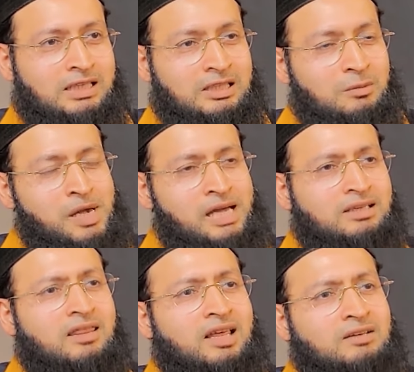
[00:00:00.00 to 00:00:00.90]
He
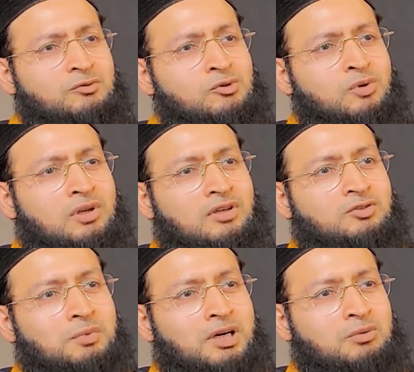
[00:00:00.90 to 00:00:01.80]
remained thankful to Allah
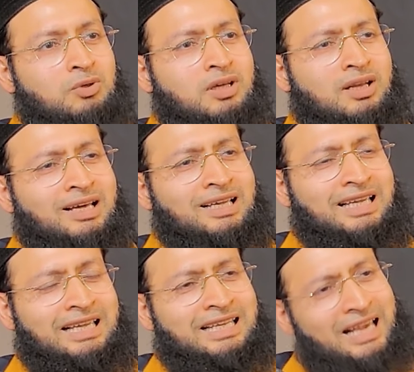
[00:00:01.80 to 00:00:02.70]
subhanahu wa ta'ala
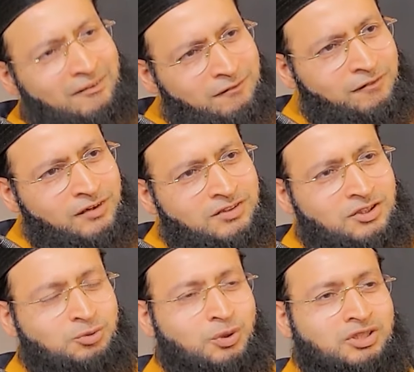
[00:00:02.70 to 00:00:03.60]
in every
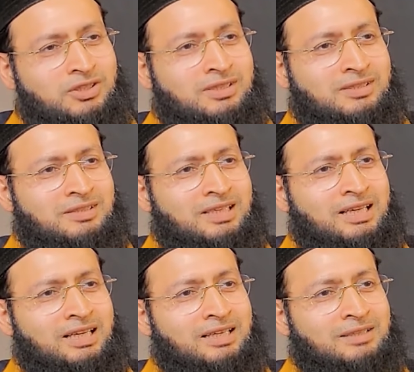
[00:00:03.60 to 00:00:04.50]
situation.
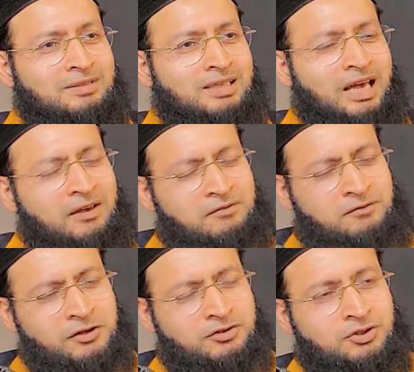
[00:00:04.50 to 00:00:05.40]

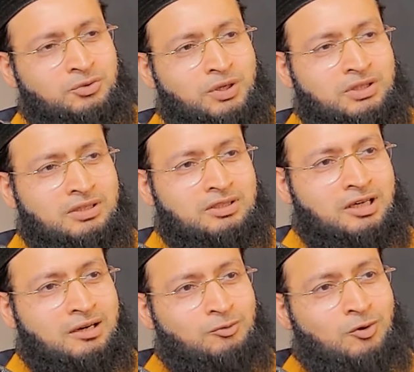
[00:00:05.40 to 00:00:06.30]
Every situation,
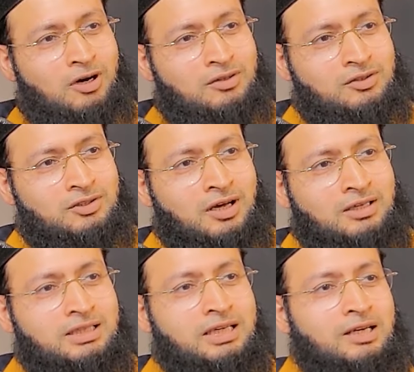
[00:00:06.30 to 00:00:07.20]
Shaykh Abdul Qadir
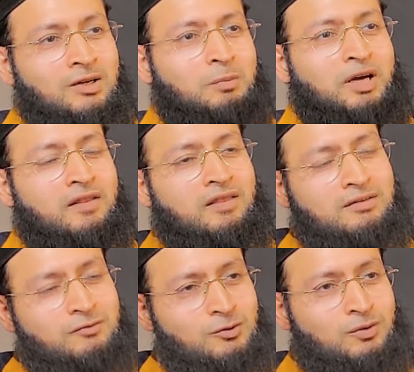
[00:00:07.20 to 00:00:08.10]
Jilani remained
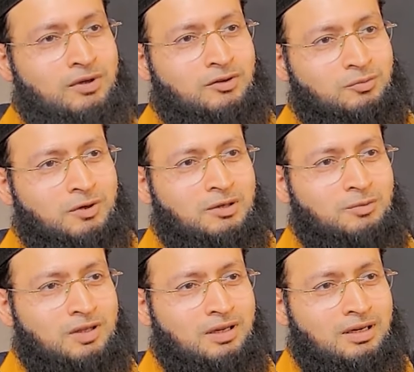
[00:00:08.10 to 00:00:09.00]
thankful to Allah subhanahu
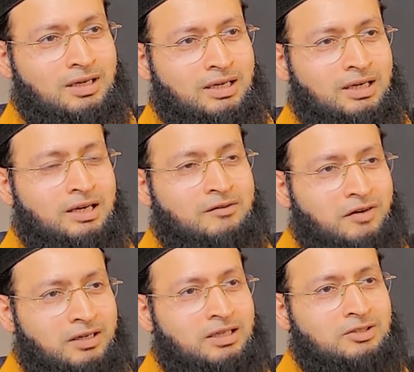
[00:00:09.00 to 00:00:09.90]
wa ta'ala. In
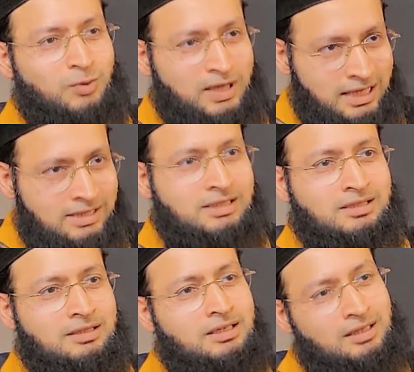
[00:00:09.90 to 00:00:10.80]
fact, there is one
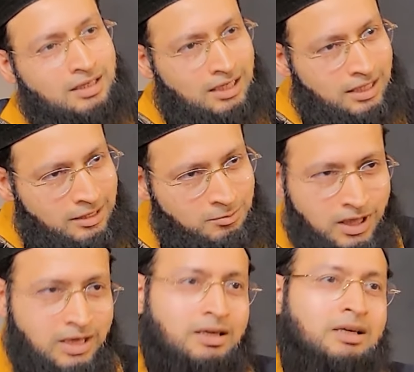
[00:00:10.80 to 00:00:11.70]
incident, and then I'll end
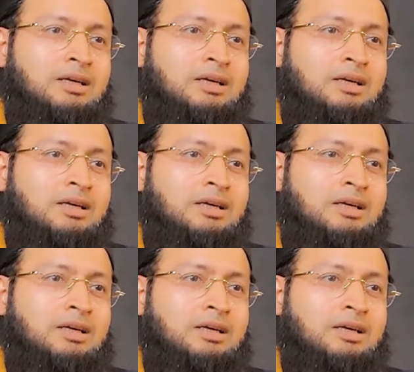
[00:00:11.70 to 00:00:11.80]
my